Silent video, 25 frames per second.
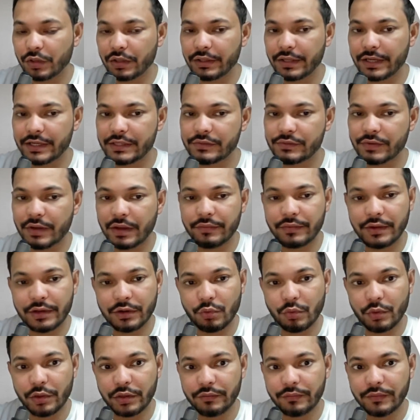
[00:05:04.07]
That's why we are
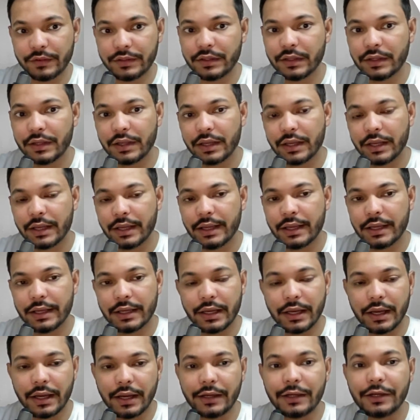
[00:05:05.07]
going with
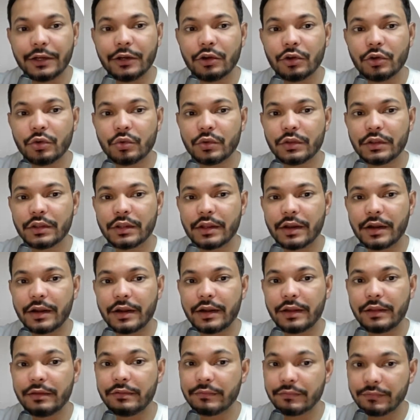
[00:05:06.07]
18 to
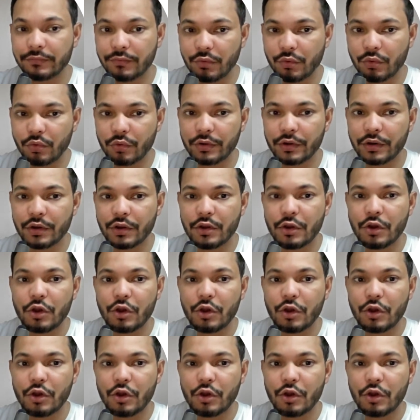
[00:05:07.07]
34.